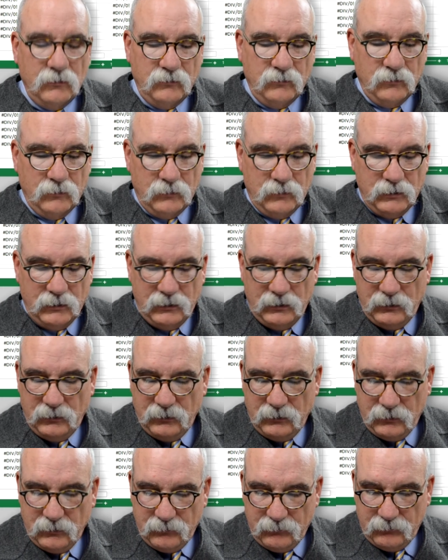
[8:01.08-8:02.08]
so the
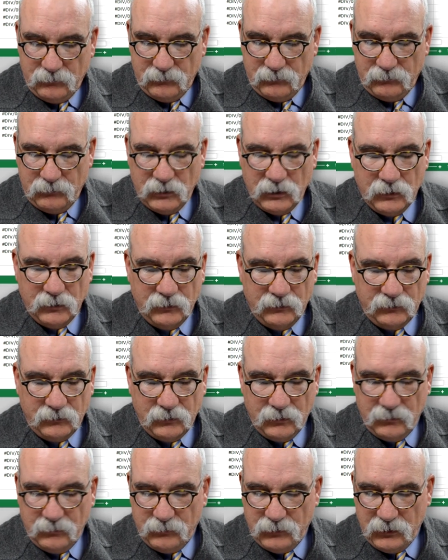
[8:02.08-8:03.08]
bearing's
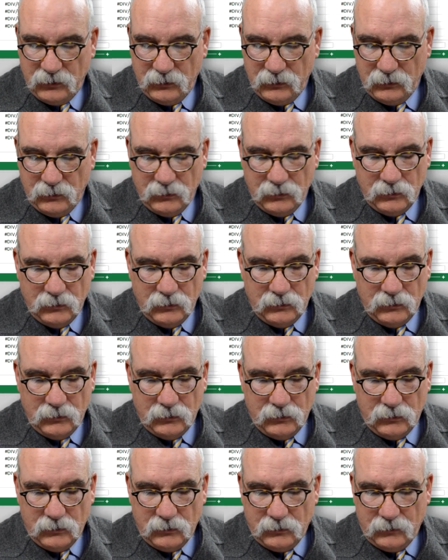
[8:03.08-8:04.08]
going to be
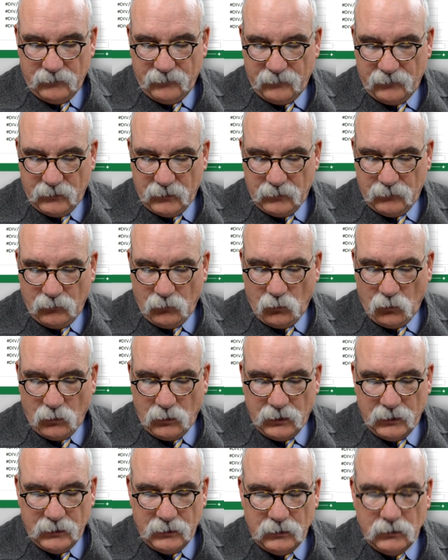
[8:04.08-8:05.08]
from
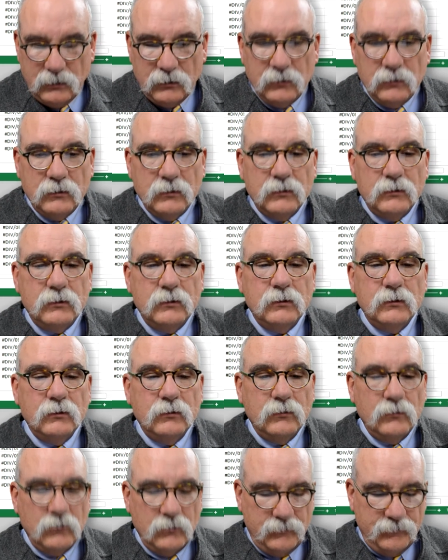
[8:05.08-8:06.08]
1 to
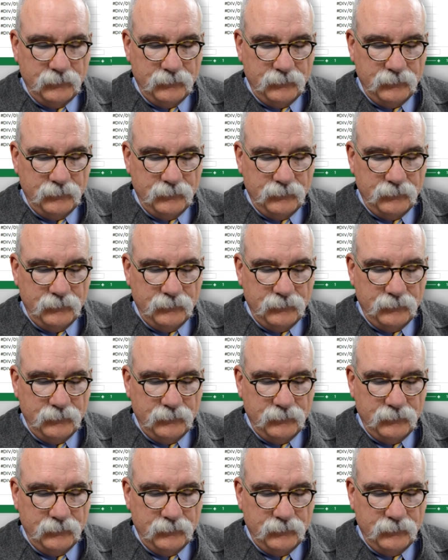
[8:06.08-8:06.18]
2.